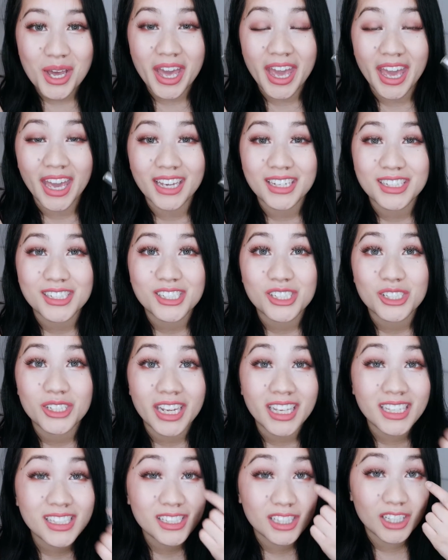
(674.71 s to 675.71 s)
And
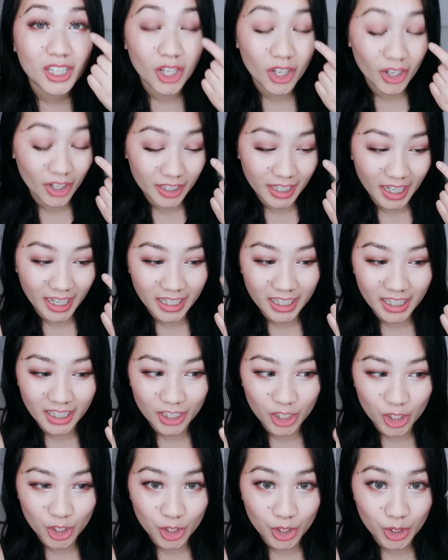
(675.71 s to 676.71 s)
today's look, I
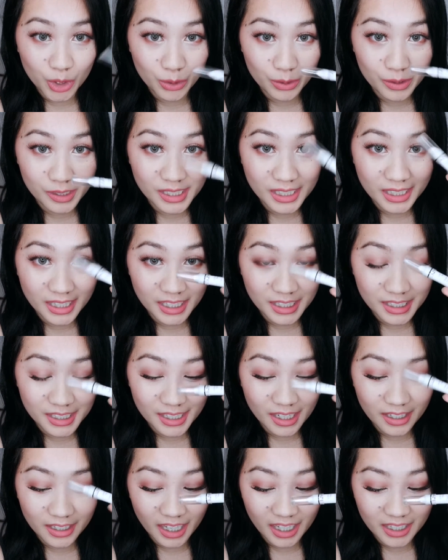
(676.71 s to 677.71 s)
use this
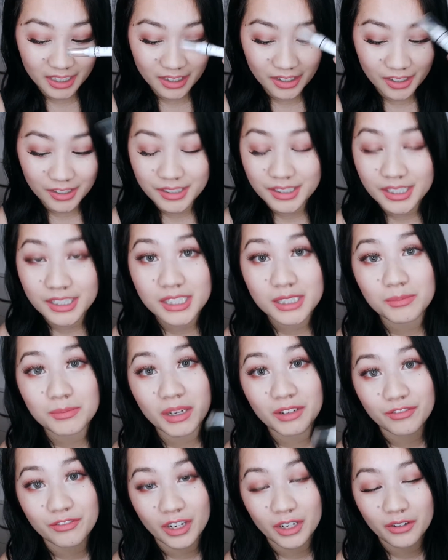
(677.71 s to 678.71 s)
again because this is
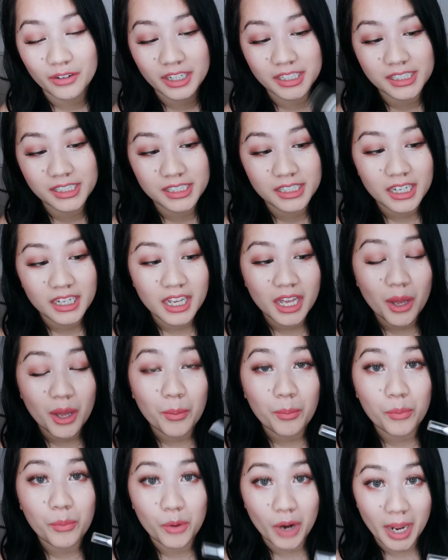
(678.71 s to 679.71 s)
my favorite
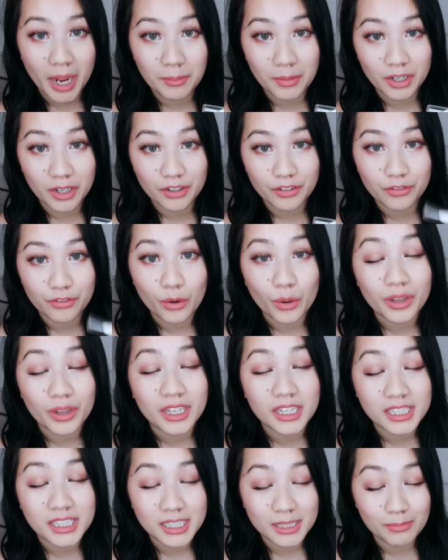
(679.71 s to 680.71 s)
primer for
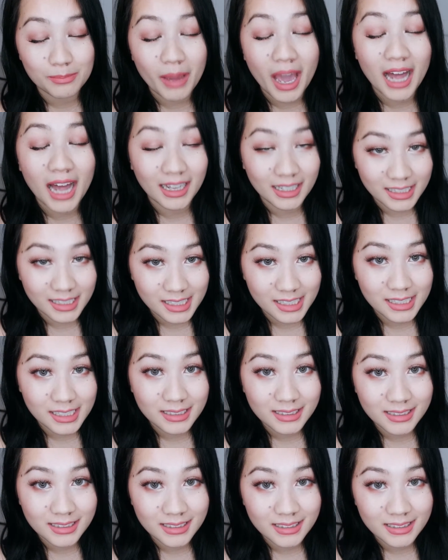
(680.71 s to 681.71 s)
this palette.
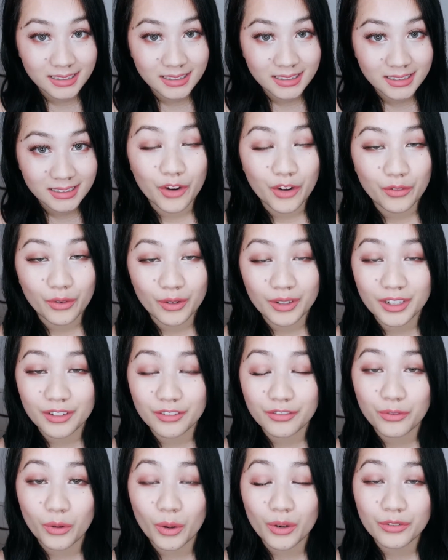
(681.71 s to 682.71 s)
For the
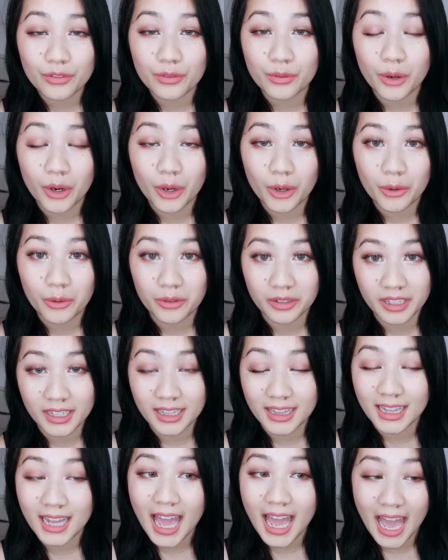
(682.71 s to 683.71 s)
fourth row, or the
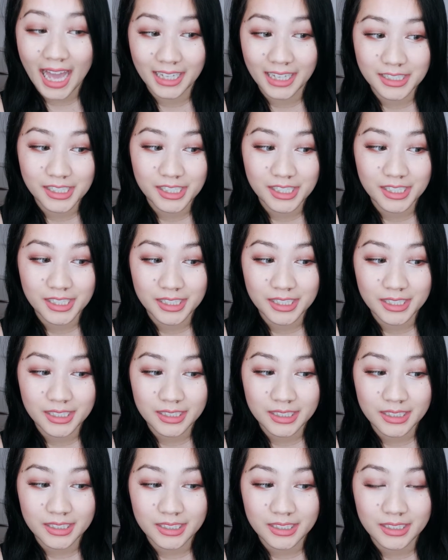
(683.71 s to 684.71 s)
last
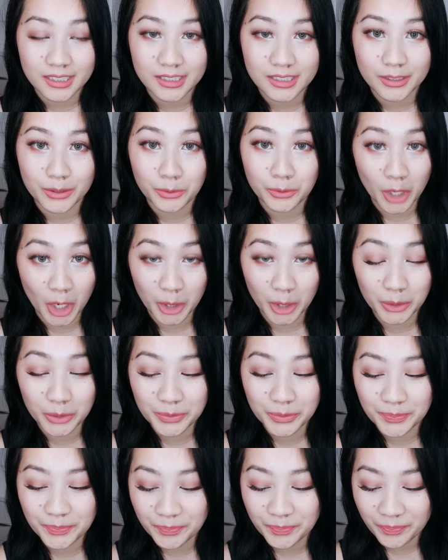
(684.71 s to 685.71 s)
row,